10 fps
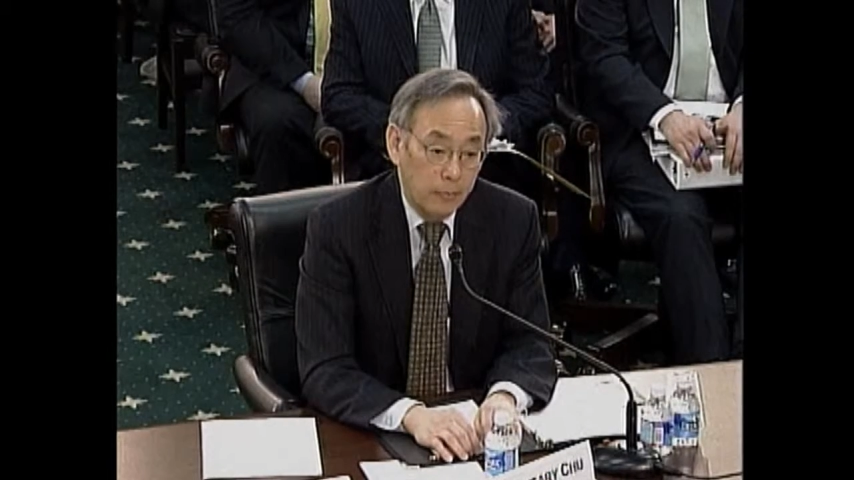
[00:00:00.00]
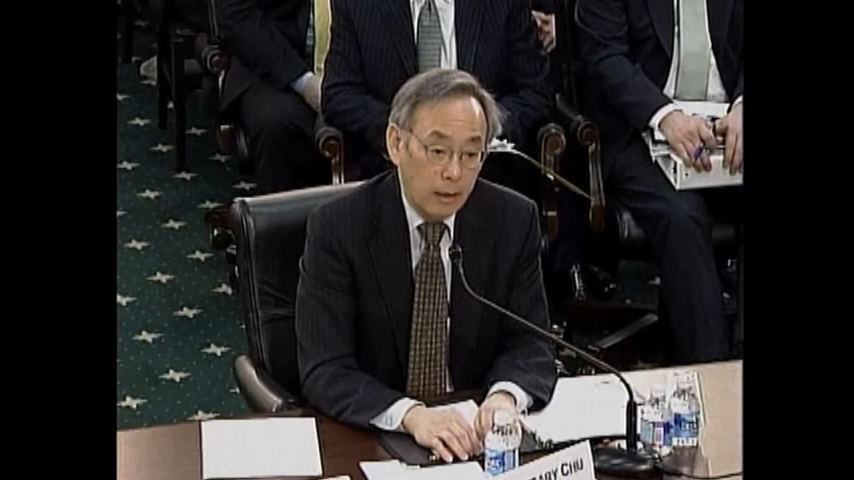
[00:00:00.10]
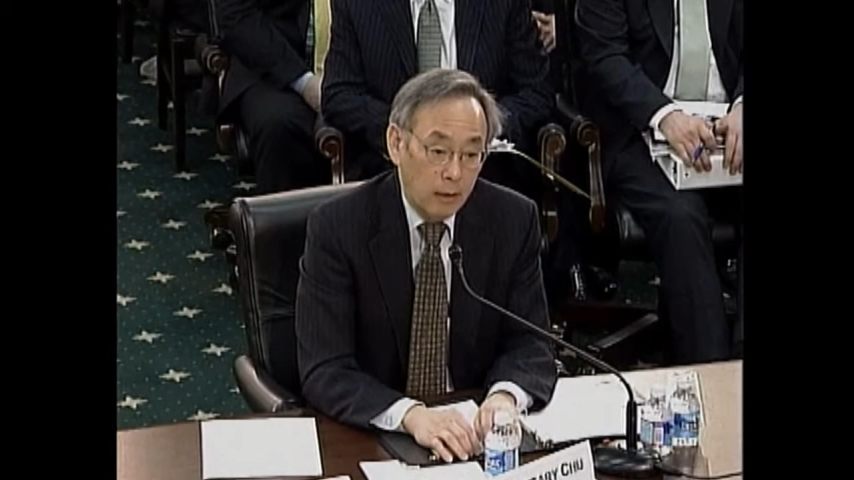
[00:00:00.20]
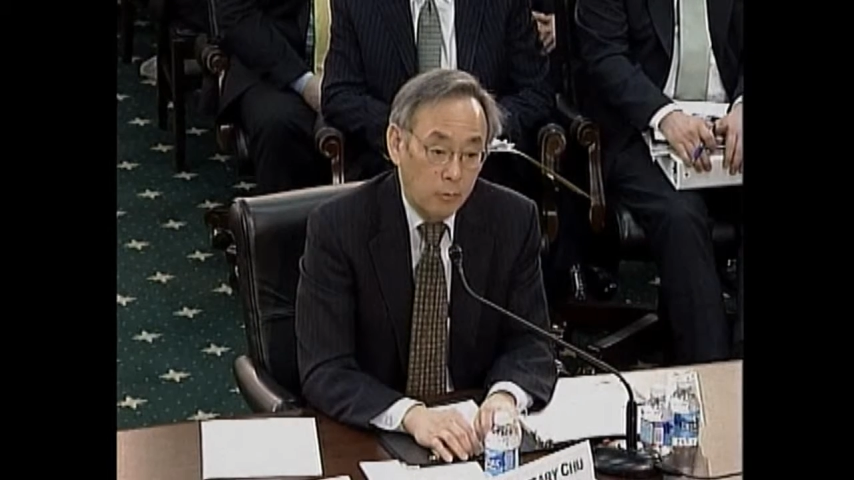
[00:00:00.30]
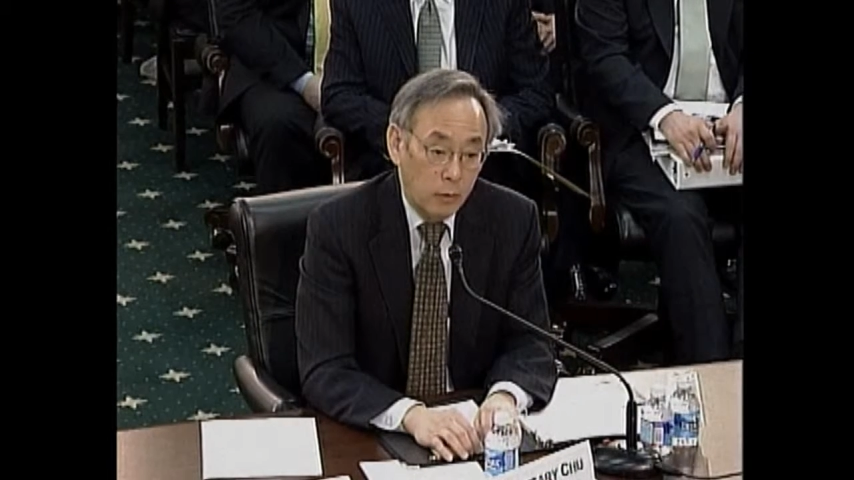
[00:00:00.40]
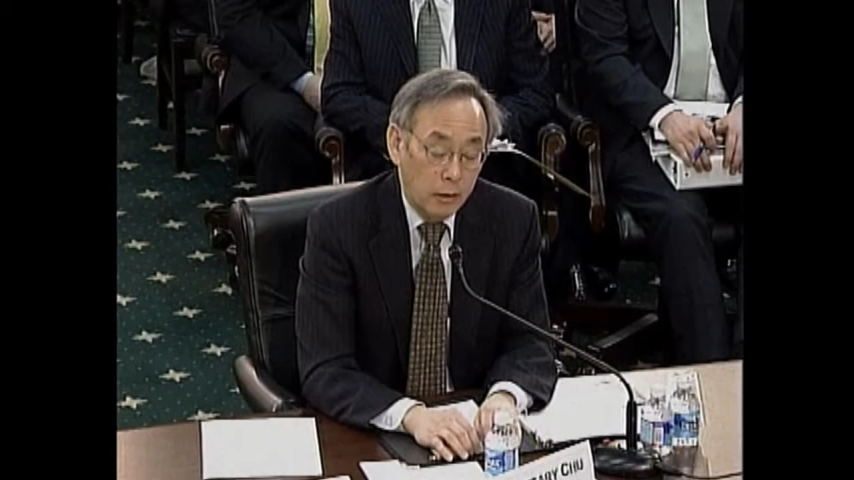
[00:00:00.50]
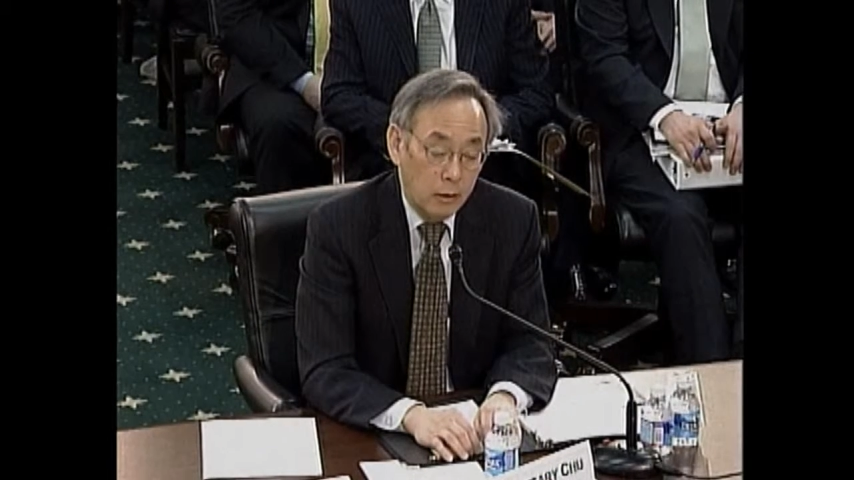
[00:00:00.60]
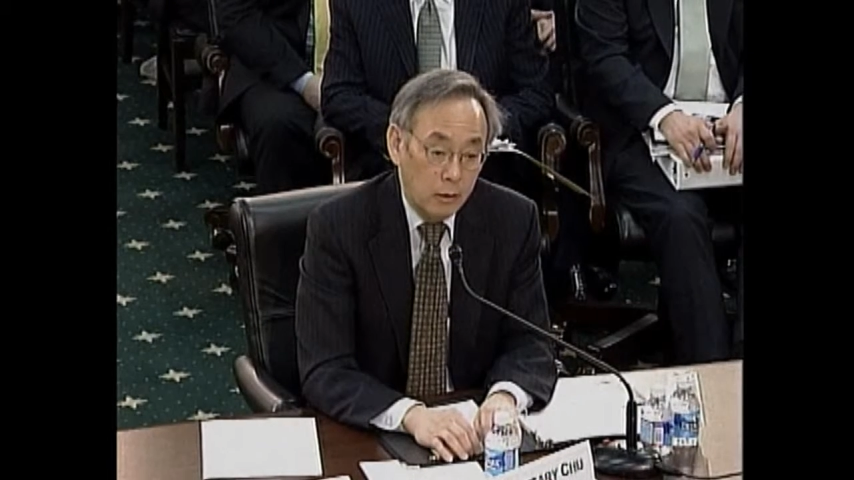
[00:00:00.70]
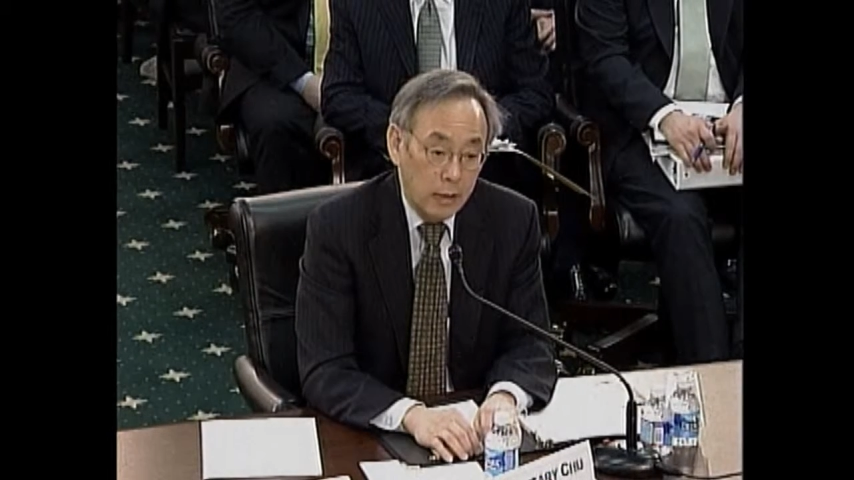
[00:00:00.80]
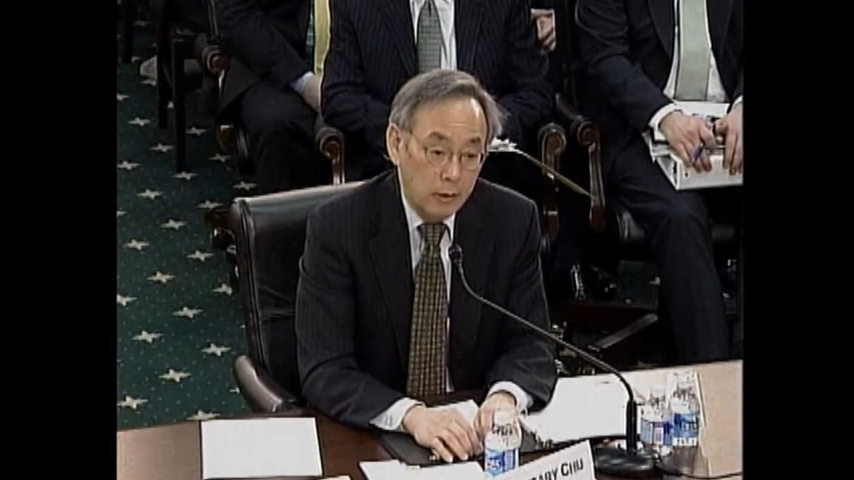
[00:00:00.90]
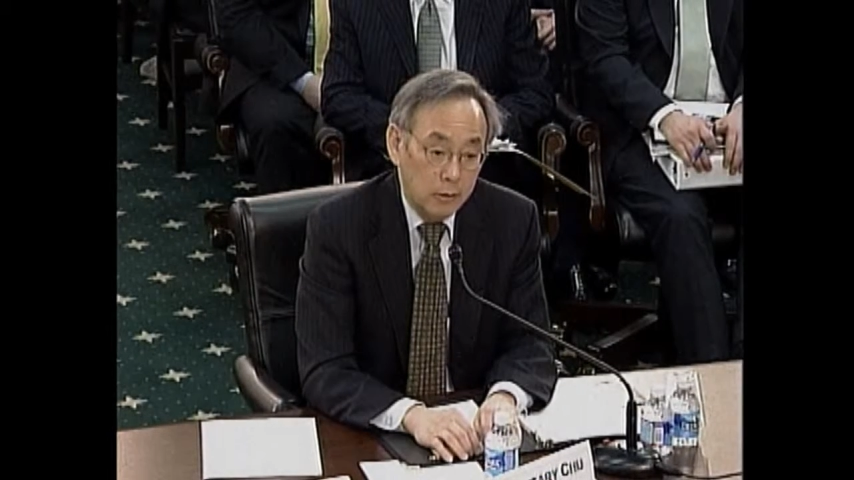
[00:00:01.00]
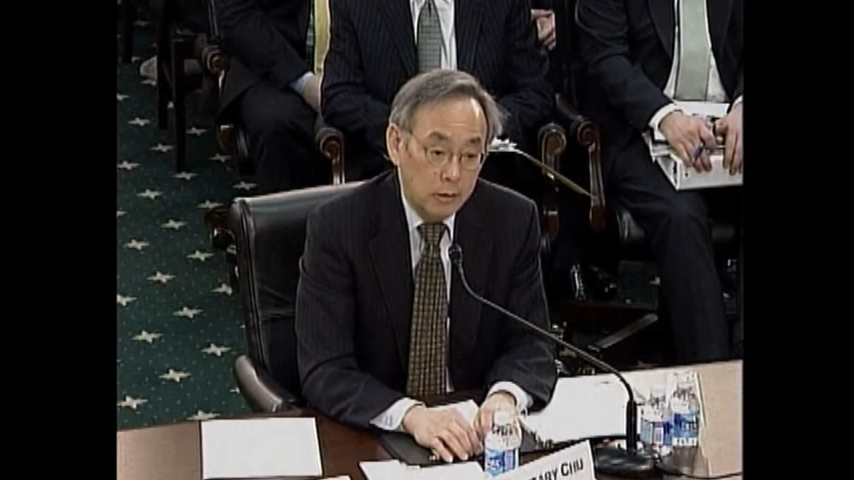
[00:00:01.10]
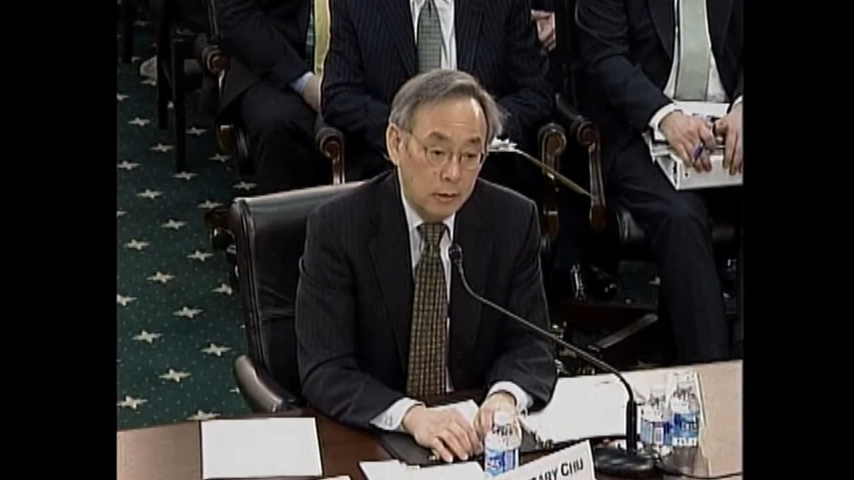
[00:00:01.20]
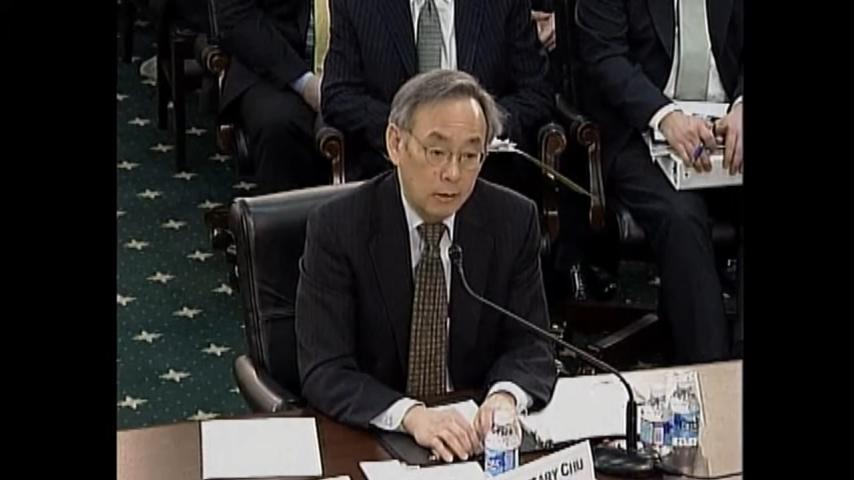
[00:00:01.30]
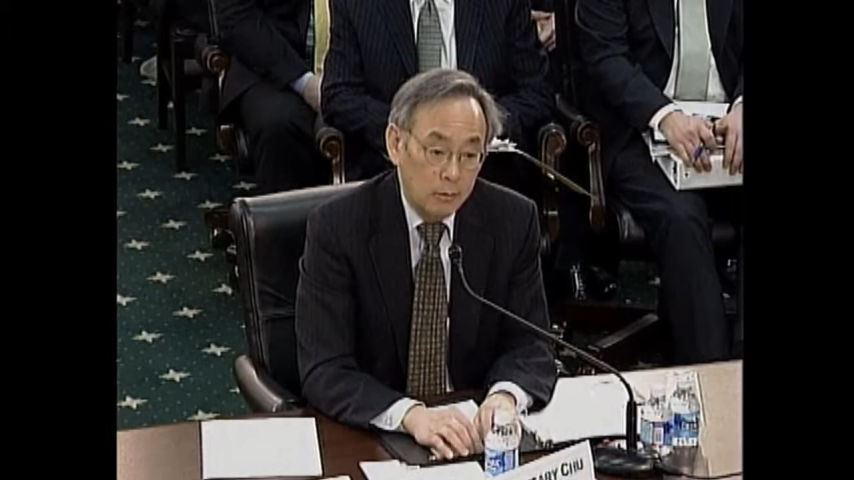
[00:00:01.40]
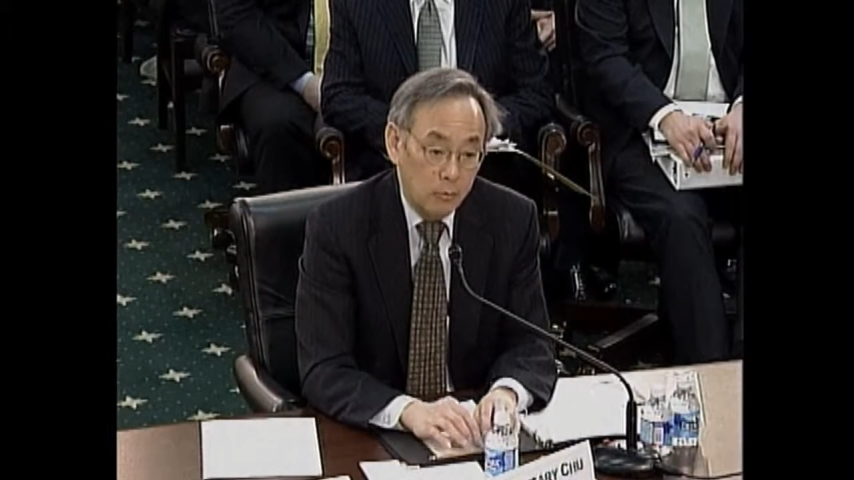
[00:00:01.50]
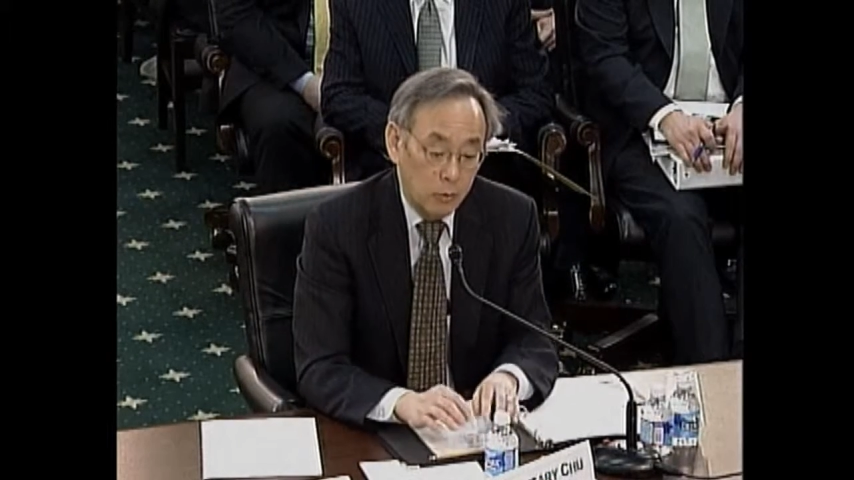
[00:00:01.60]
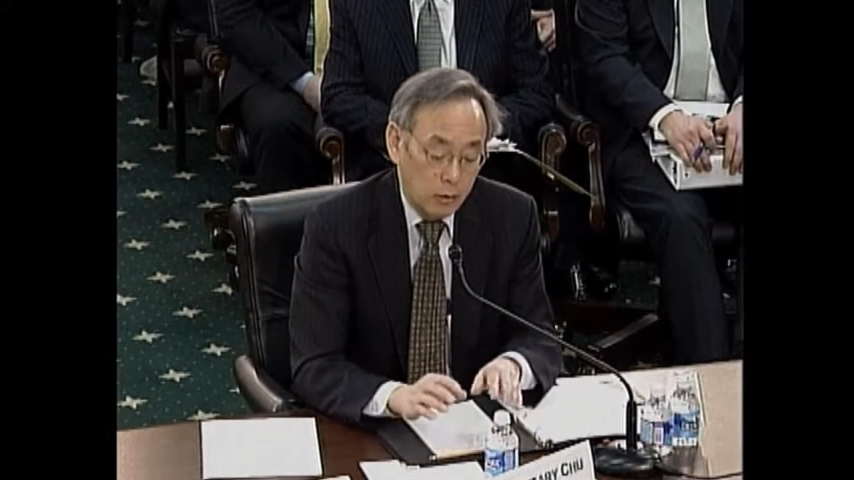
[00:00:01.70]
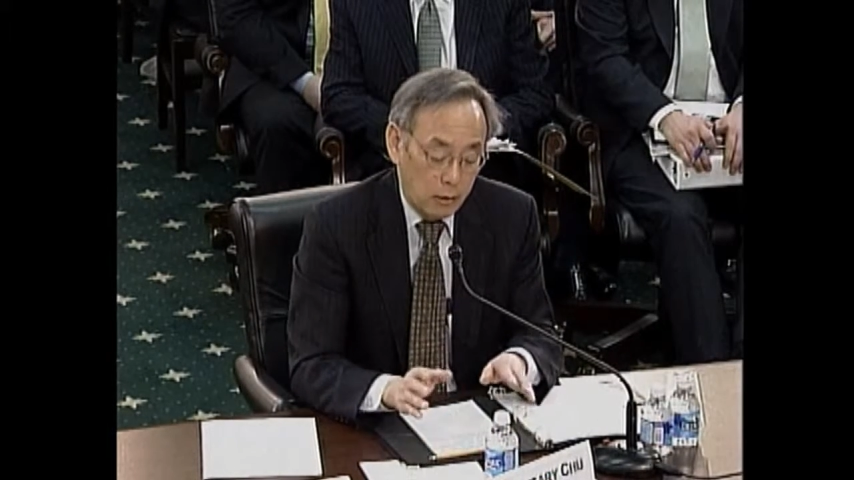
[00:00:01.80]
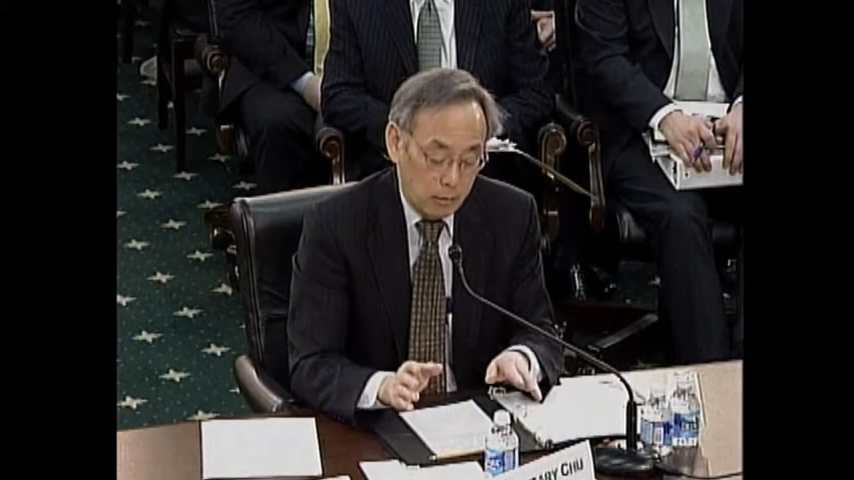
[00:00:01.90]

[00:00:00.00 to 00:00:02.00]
And we are now seeing where